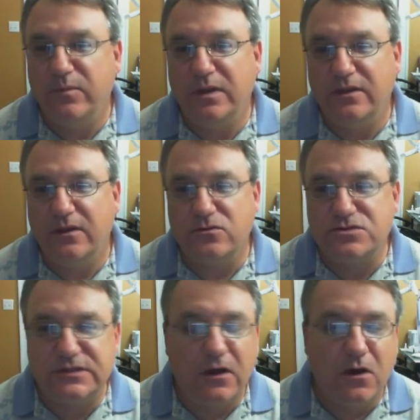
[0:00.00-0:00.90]
me
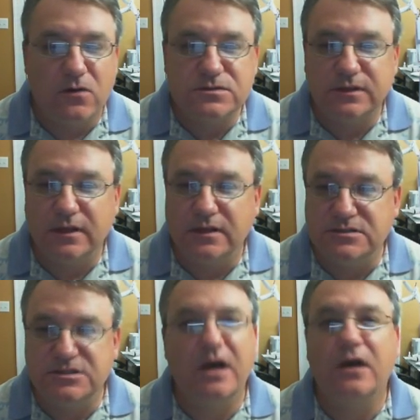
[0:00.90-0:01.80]
those thoughts that
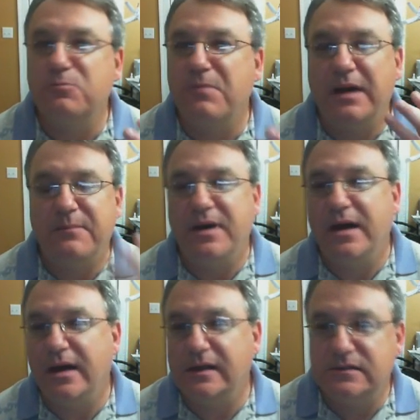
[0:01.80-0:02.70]
jog my
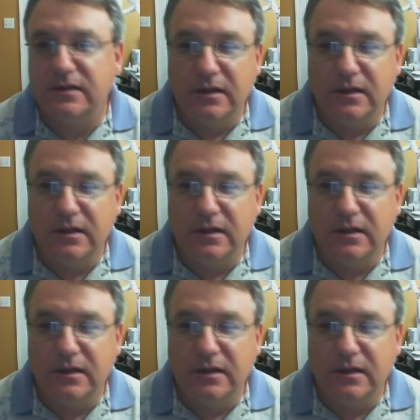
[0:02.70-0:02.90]
mind.